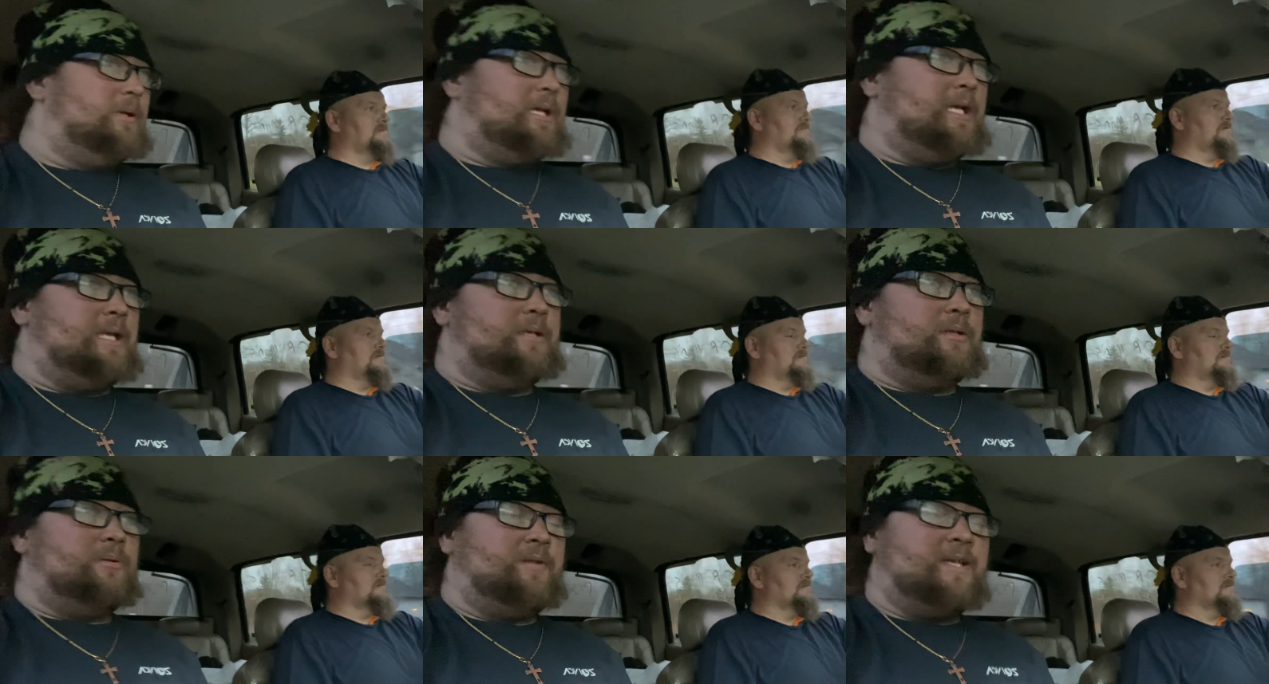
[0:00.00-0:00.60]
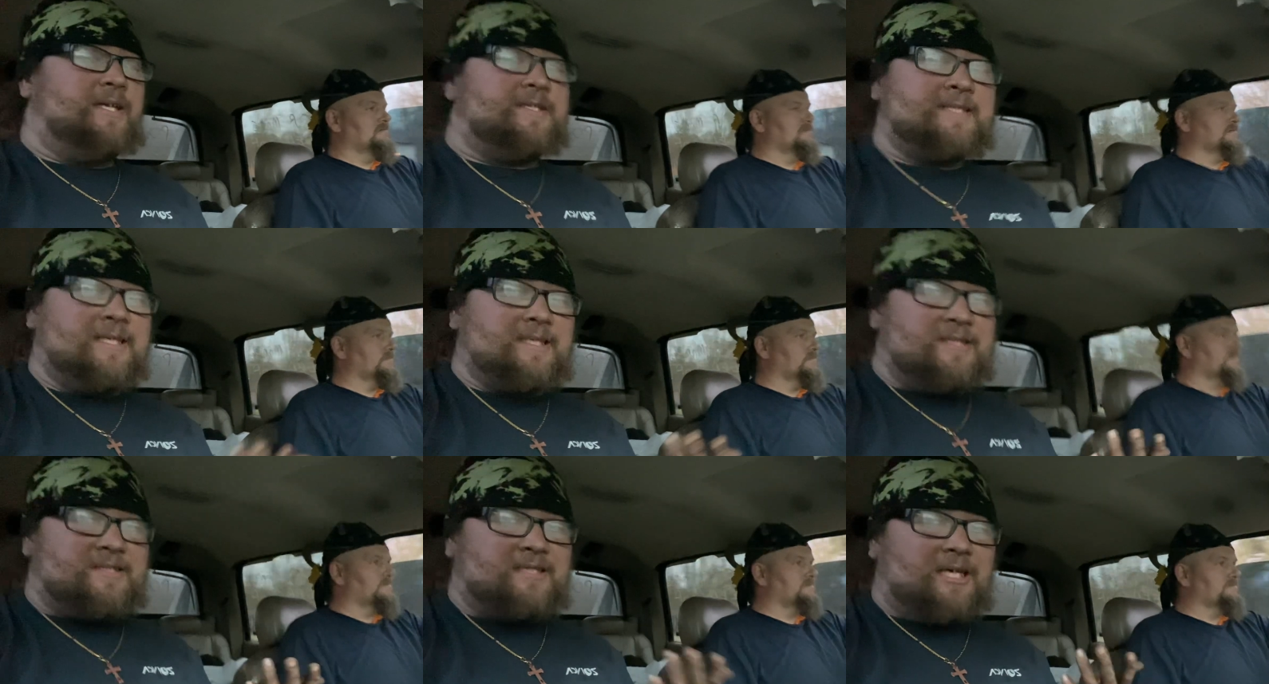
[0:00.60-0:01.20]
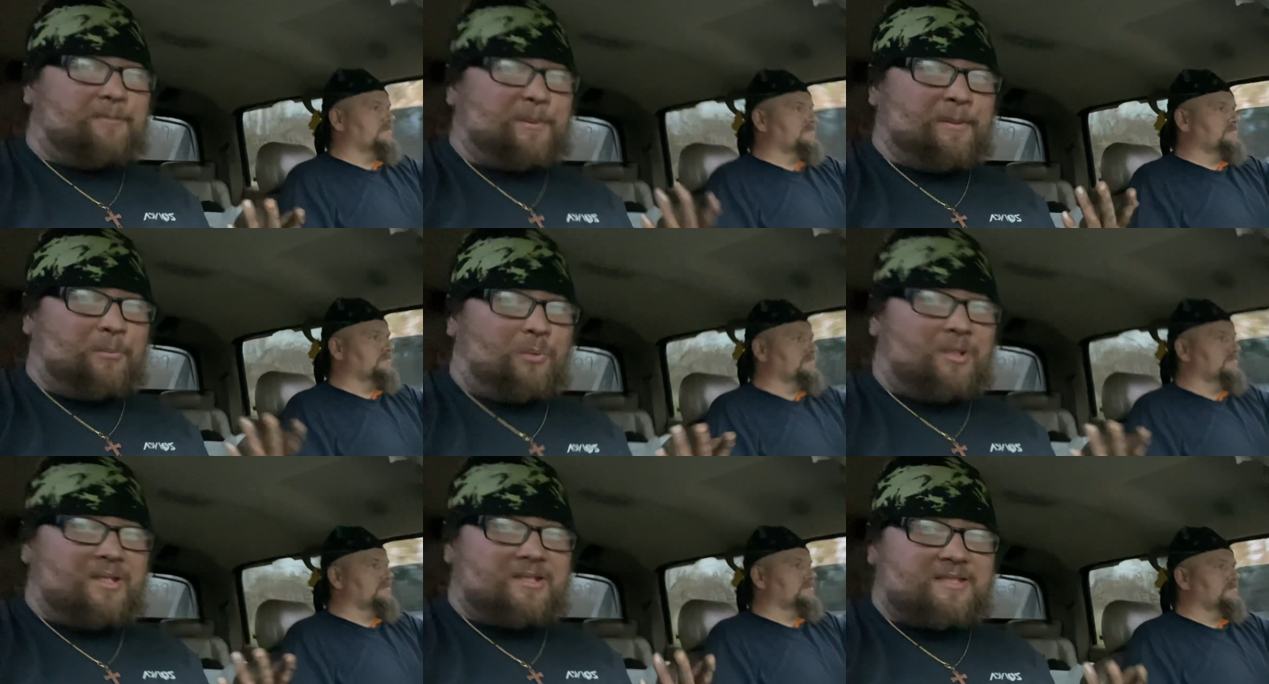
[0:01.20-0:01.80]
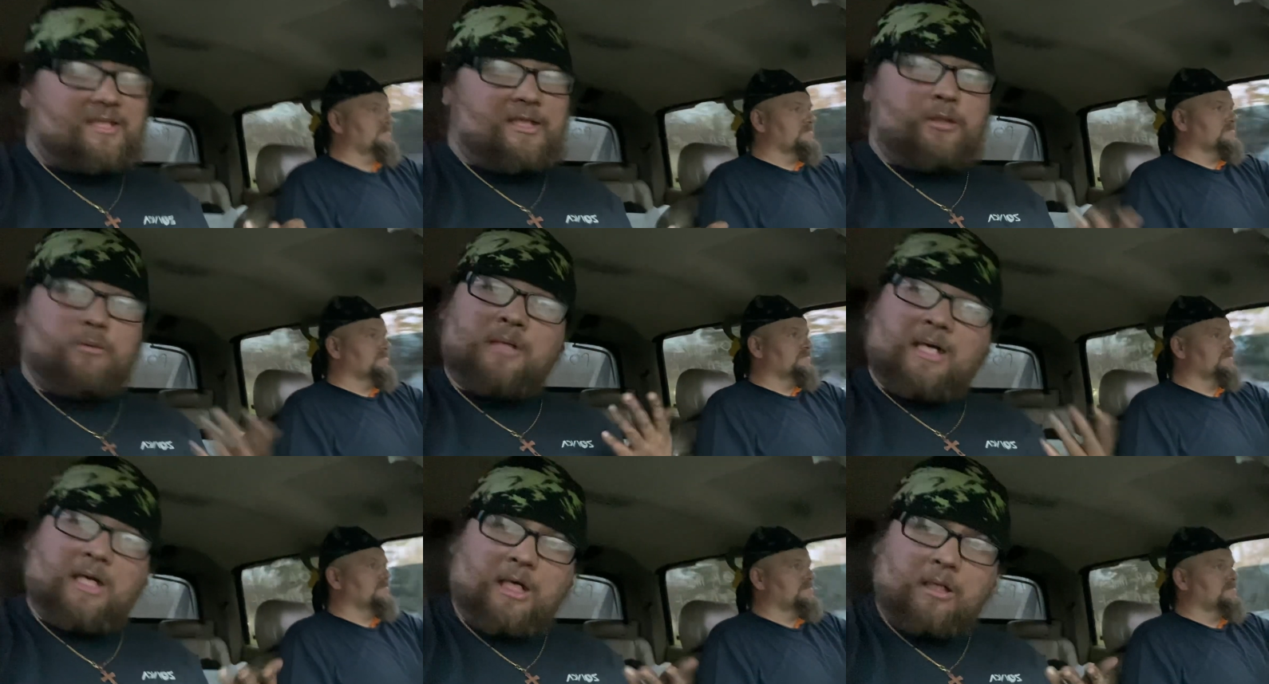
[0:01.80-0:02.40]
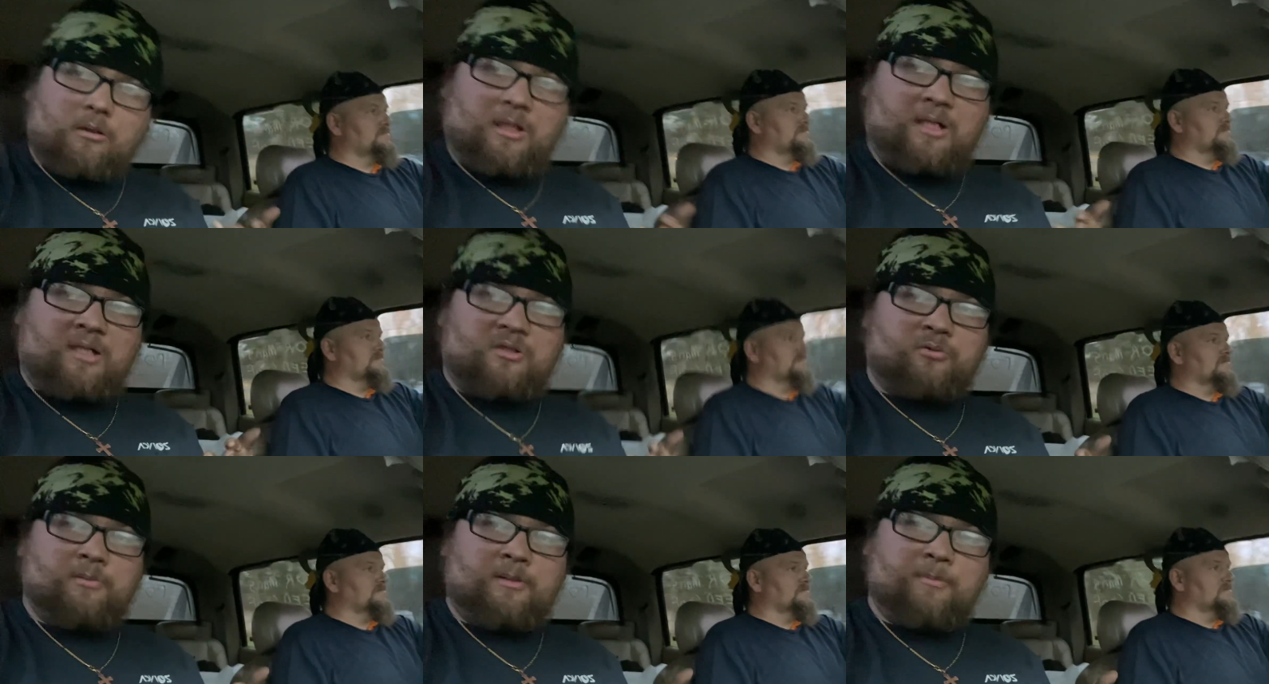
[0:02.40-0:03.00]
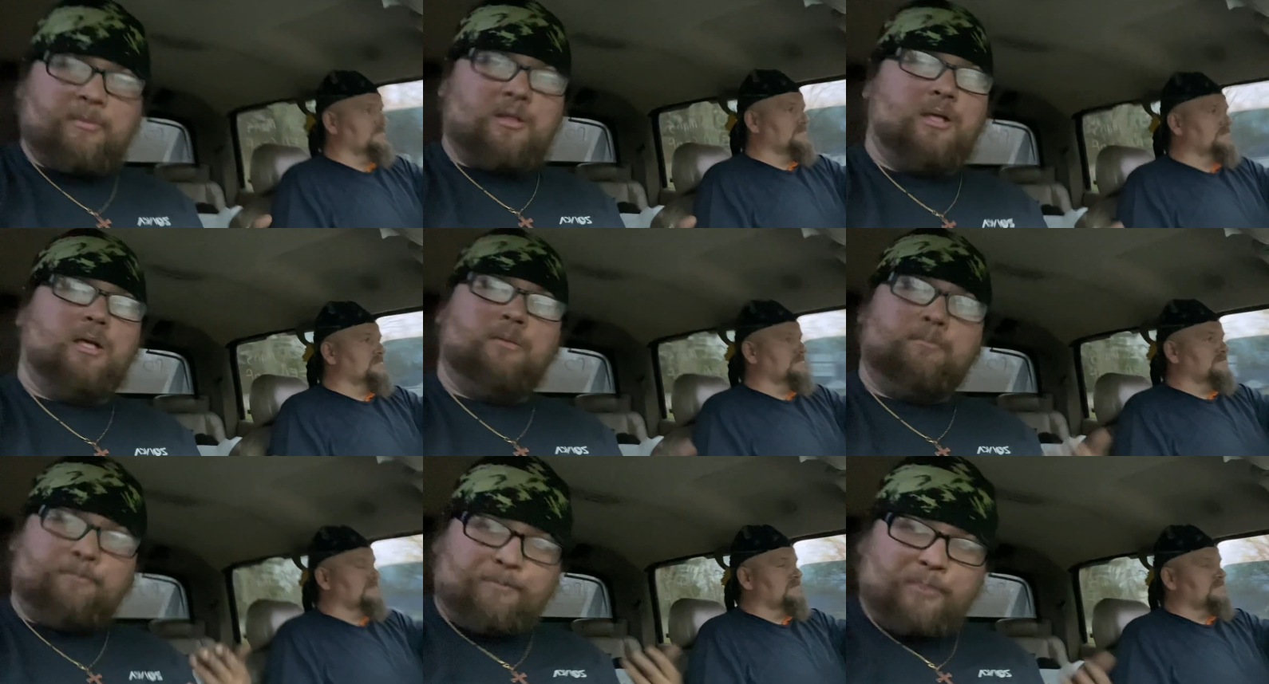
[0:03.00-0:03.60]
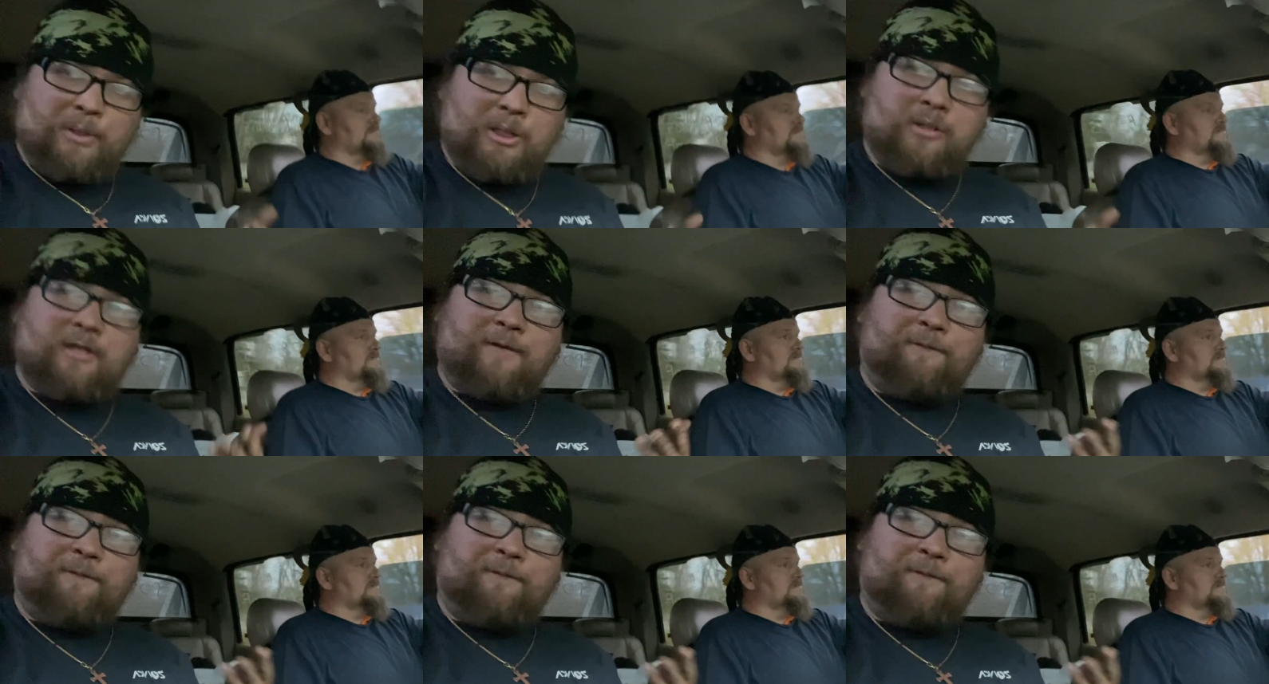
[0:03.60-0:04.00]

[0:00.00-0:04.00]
Speaker 1: and this ain't the stuff people want to see. You got hot rods, remember? Build a